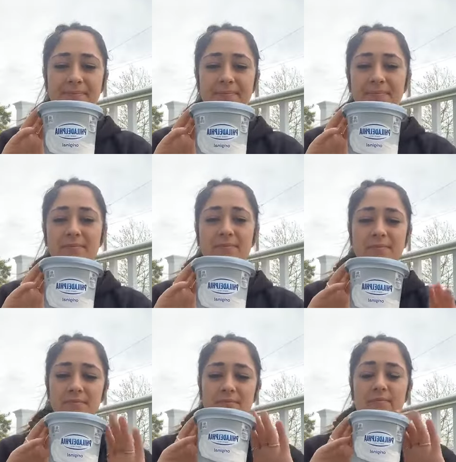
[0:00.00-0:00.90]

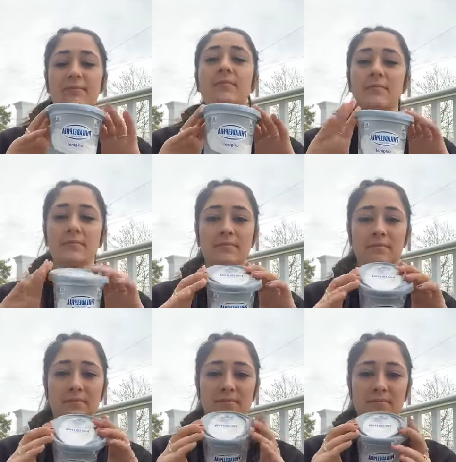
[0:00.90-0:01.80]

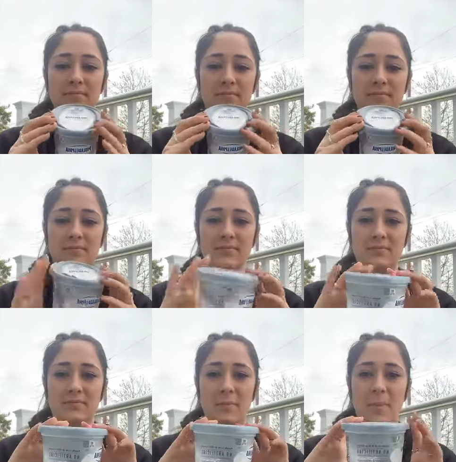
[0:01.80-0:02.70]

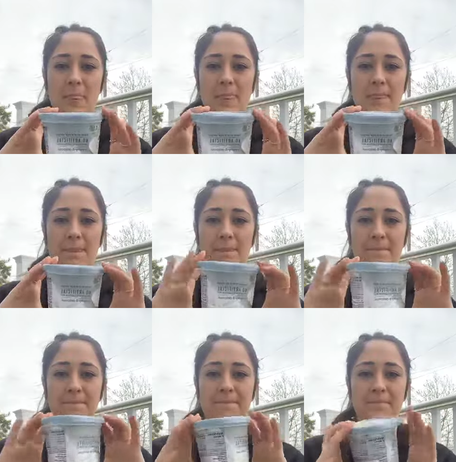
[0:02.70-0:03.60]

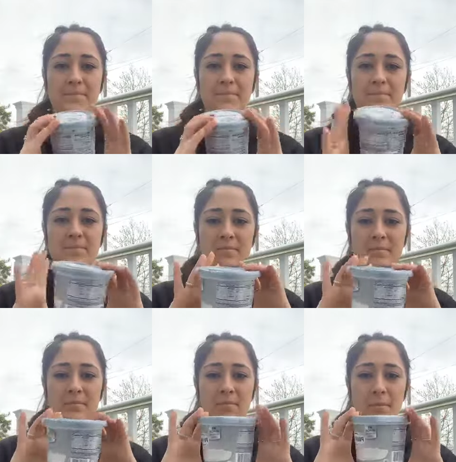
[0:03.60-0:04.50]

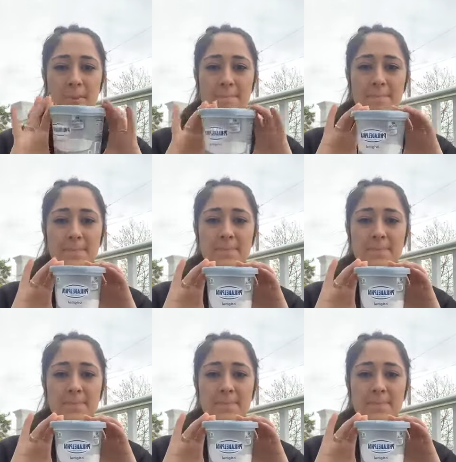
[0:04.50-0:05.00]
(no one is talking)